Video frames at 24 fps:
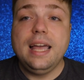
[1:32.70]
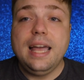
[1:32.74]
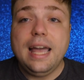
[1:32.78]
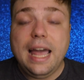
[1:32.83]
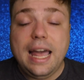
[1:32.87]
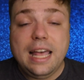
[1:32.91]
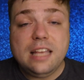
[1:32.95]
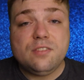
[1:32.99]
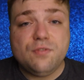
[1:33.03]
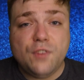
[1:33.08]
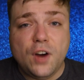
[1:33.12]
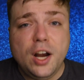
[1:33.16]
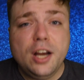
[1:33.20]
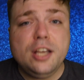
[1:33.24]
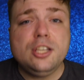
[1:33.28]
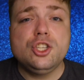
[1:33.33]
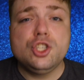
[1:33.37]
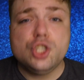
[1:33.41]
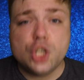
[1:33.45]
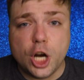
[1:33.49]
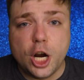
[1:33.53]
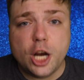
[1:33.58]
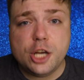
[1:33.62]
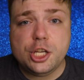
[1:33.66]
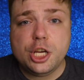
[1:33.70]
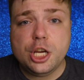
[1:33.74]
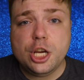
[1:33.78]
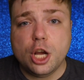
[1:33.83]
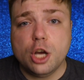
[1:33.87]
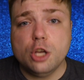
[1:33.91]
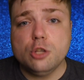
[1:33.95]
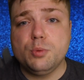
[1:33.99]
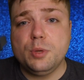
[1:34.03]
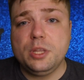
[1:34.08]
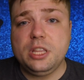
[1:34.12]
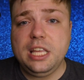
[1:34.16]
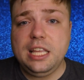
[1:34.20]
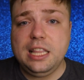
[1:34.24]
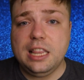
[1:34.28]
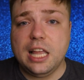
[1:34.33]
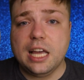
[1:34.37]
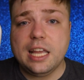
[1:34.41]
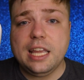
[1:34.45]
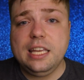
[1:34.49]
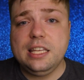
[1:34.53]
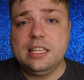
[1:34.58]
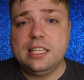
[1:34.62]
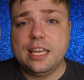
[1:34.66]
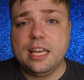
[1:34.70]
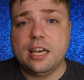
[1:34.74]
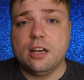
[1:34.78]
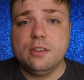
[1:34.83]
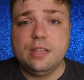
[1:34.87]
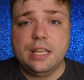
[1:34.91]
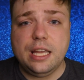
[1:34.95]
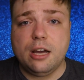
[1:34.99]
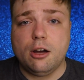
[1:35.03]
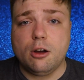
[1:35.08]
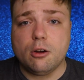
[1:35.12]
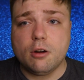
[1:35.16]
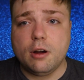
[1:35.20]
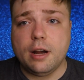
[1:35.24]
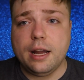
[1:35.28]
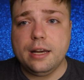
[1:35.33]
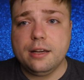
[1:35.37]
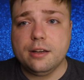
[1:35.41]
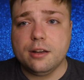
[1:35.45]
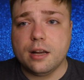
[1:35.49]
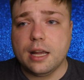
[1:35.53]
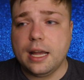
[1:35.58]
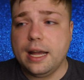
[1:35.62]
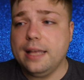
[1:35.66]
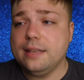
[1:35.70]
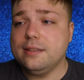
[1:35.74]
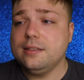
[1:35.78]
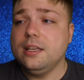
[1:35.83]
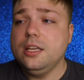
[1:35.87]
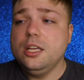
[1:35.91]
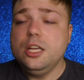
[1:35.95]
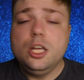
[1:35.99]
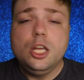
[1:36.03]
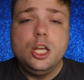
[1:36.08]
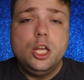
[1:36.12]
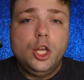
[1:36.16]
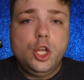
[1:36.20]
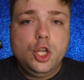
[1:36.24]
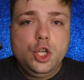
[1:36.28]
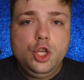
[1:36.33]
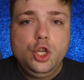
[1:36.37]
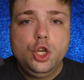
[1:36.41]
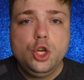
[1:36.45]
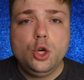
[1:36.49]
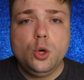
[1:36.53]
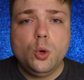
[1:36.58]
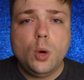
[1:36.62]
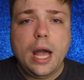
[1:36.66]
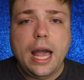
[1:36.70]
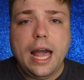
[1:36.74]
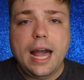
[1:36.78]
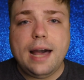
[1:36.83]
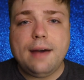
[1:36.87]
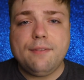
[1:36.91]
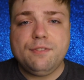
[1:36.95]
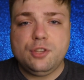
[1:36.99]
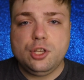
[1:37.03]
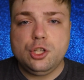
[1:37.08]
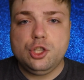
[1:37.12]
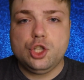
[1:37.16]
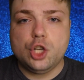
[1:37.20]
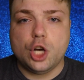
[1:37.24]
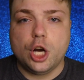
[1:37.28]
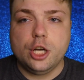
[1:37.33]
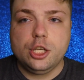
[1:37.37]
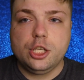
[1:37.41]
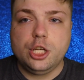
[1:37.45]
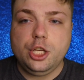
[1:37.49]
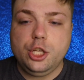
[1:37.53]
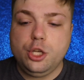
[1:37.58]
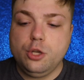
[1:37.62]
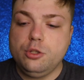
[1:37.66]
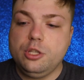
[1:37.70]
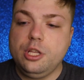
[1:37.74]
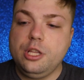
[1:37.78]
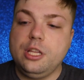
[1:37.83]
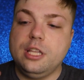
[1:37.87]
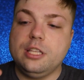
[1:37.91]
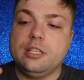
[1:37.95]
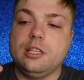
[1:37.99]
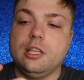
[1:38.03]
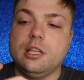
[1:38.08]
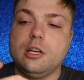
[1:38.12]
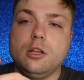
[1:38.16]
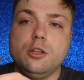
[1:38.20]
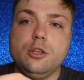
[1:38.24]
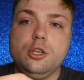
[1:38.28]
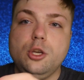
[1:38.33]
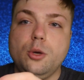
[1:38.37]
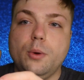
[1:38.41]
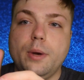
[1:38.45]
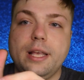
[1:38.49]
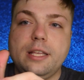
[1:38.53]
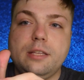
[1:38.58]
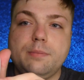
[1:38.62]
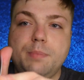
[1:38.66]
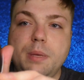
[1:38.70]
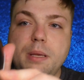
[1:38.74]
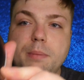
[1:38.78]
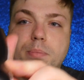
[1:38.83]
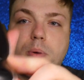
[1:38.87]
As far as charging goes with the LuckyTail nail grinder, guys, you have to charge it using this little USB